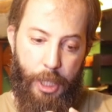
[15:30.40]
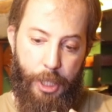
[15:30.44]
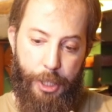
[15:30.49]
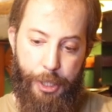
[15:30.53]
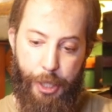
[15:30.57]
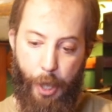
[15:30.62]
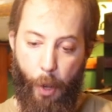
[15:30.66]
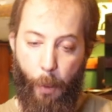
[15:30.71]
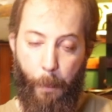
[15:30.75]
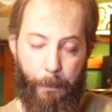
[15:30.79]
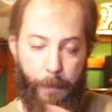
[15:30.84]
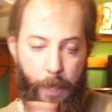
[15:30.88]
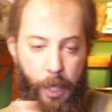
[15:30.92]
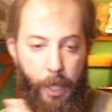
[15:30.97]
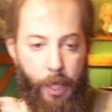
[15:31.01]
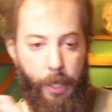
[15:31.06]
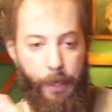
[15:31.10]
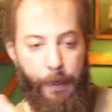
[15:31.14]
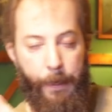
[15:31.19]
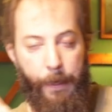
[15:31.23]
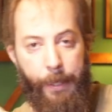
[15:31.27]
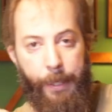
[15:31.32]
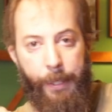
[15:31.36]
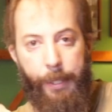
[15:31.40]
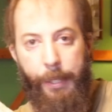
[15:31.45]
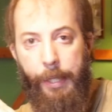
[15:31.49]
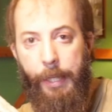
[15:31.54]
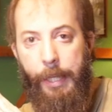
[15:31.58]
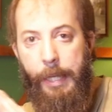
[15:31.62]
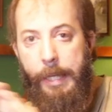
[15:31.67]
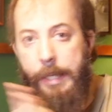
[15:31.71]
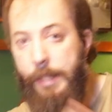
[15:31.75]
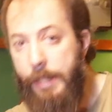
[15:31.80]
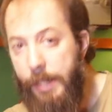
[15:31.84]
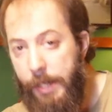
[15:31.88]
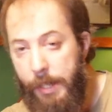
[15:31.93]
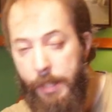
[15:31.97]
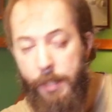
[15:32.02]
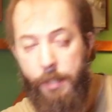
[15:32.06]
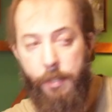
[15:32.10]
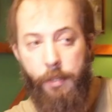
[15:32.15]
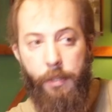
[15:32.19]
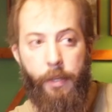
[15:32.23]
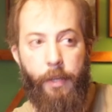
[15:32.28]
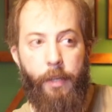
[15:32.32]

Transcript: So, indeed,